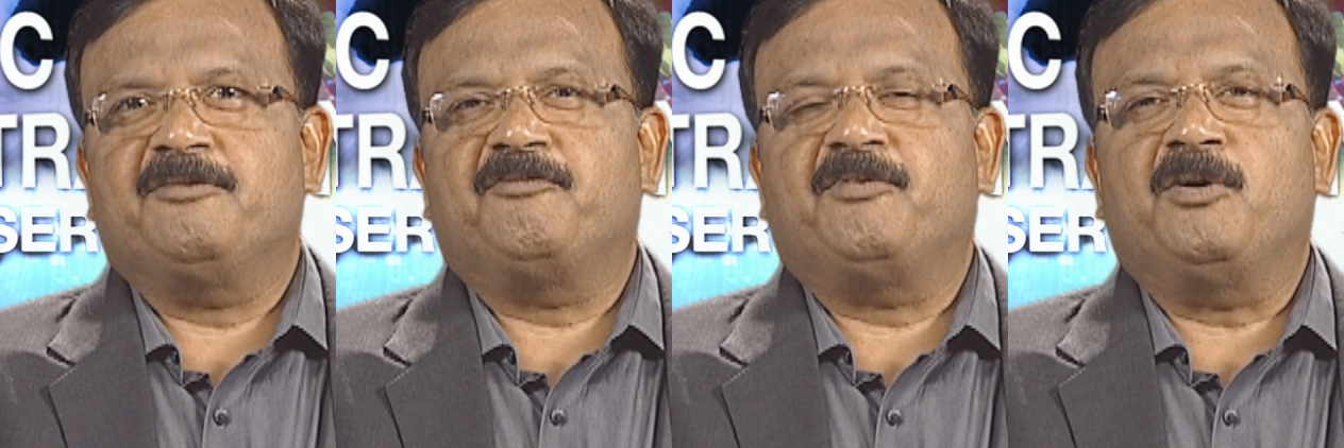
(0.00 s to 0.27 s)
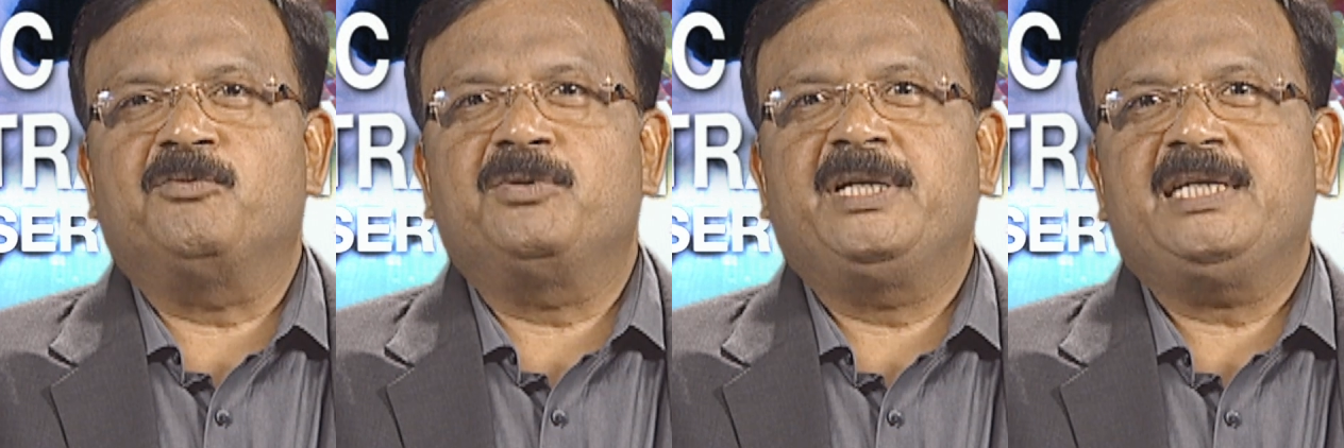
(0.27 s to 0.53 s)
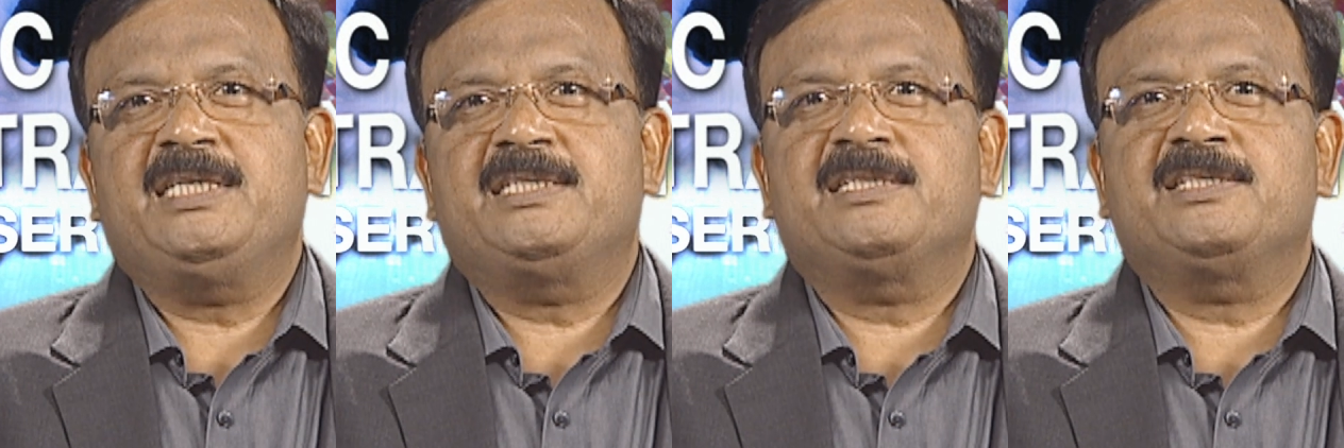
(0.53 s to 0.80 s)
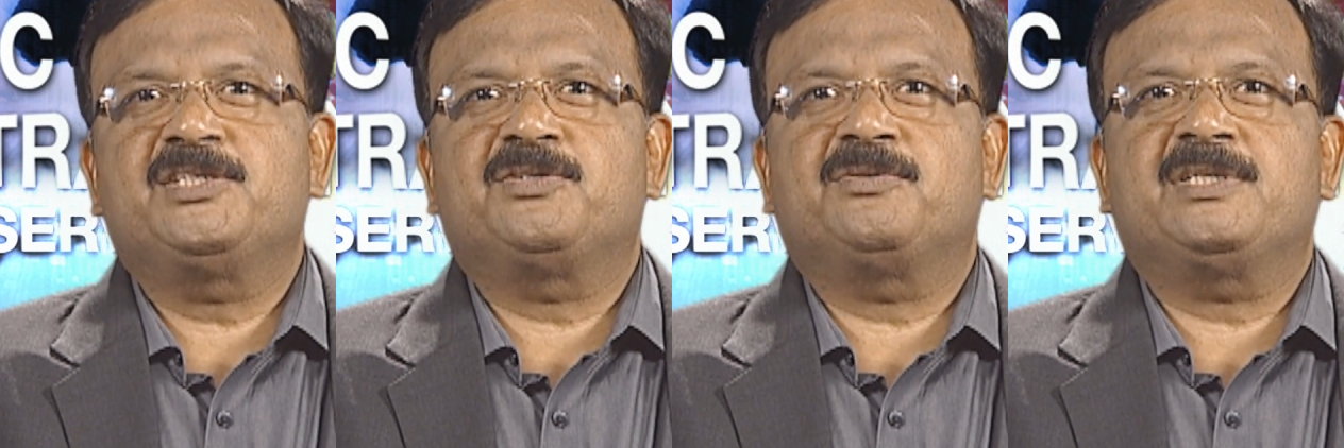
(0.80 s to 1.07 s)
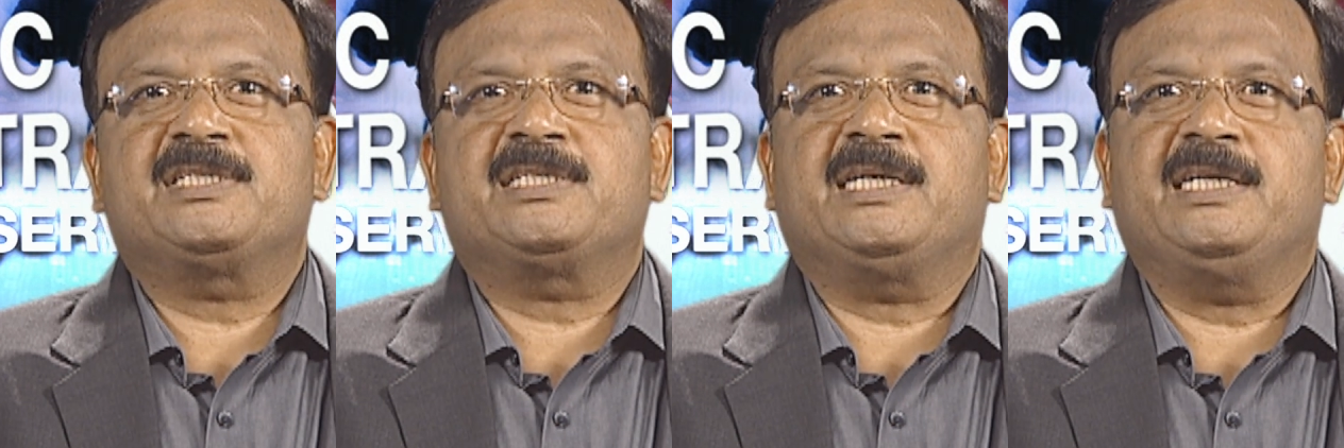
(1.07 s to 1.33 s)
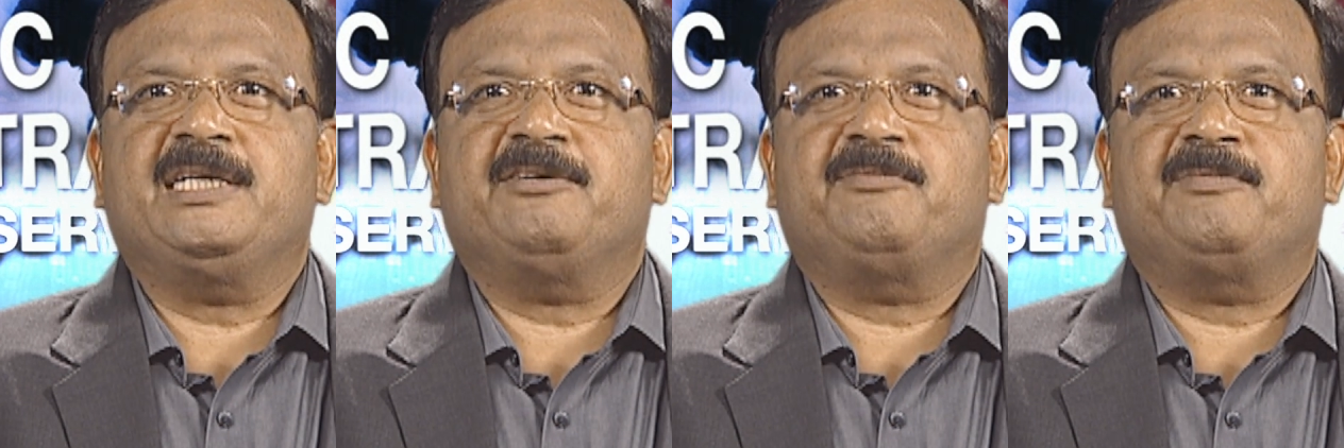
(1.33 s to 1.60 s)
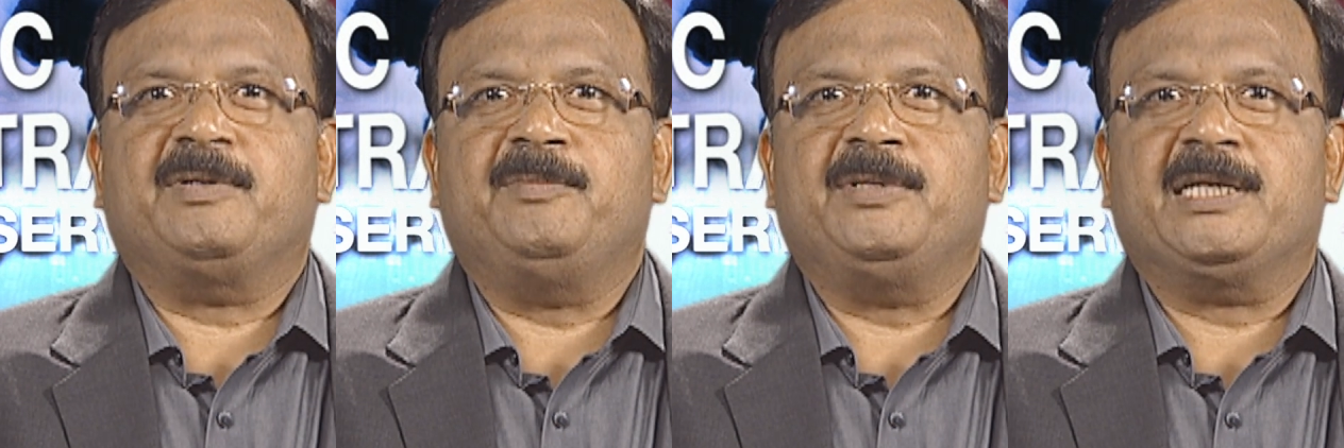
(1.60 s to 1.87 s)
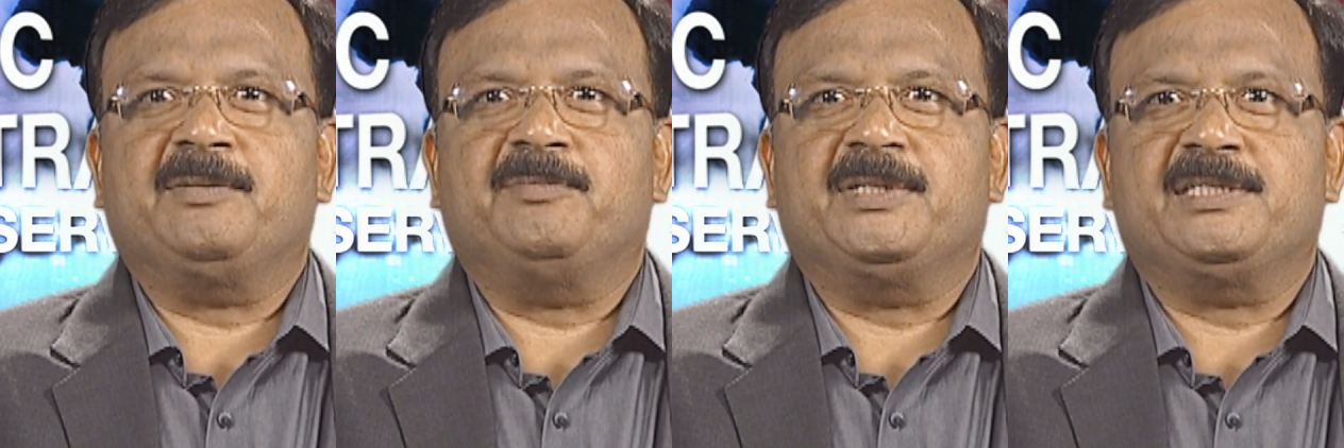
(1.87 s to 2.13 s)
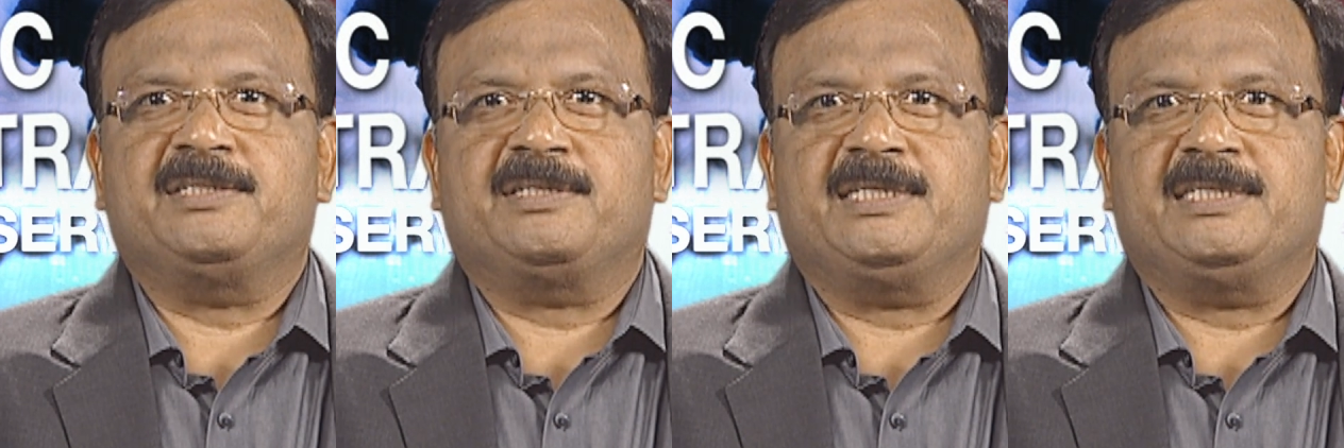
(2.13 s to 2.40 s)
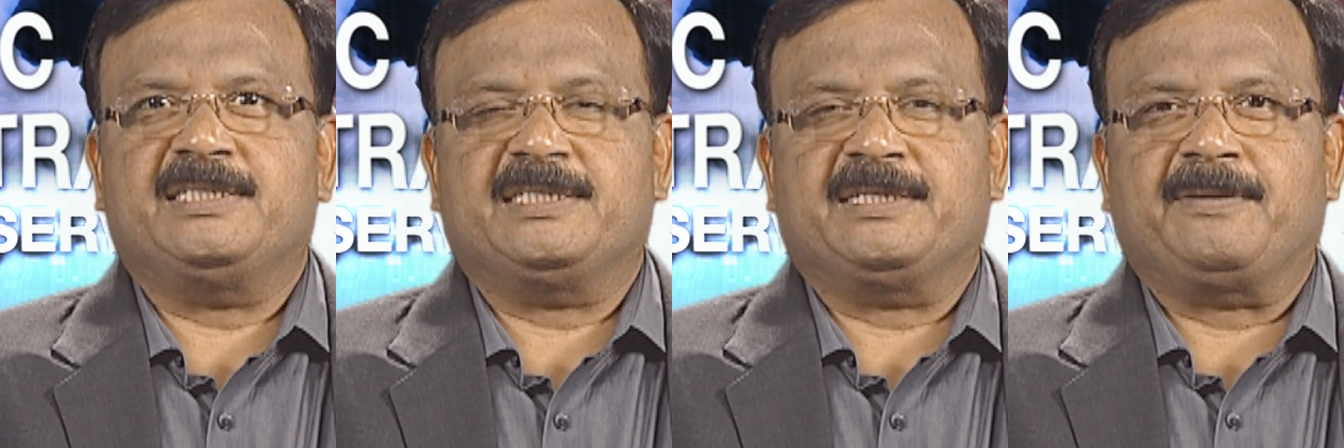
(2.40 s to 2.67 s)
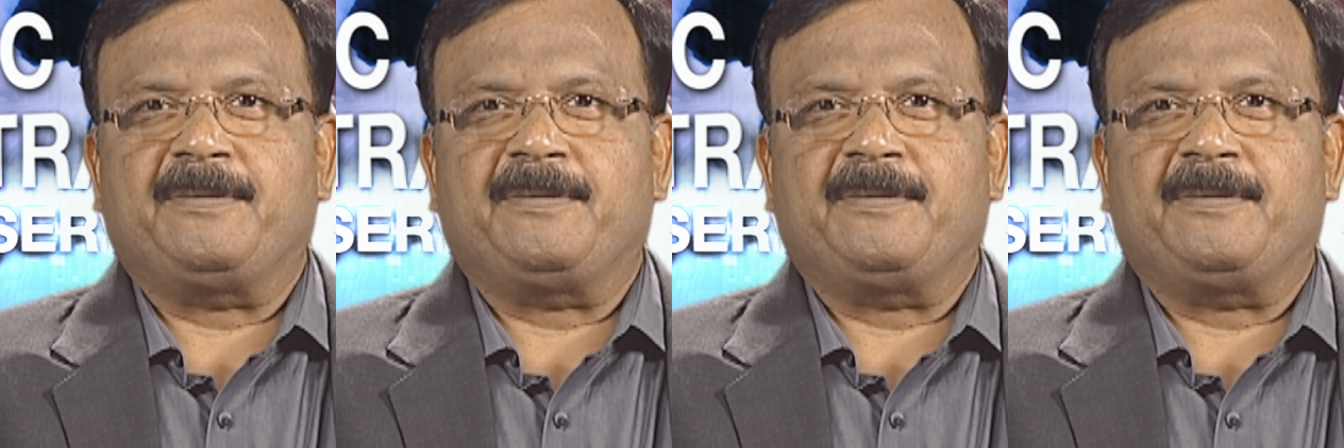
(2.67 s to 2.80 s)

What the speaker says: foundations to the study of public administration.